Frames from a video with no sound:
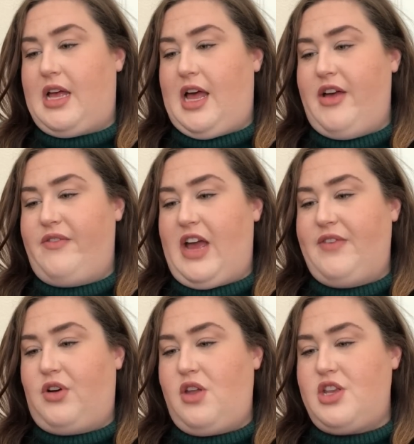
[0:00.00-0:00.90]

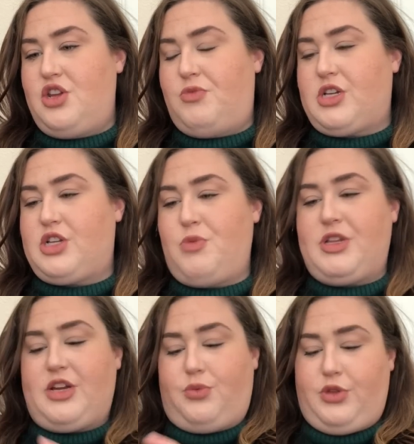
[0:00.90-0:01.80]
I've heard that turmeric soap is
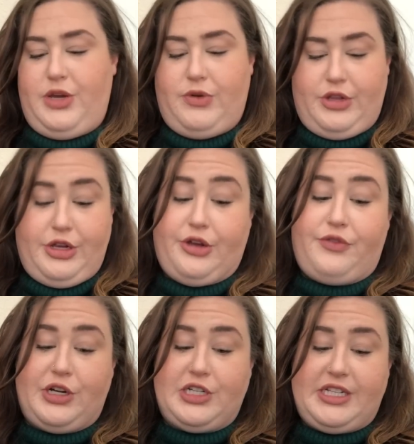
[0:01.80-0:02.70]
like really, really good
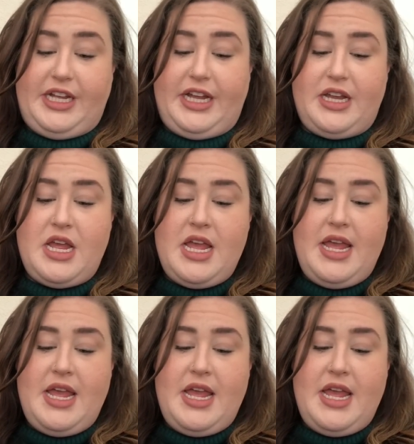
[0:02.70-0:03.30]
for your skin,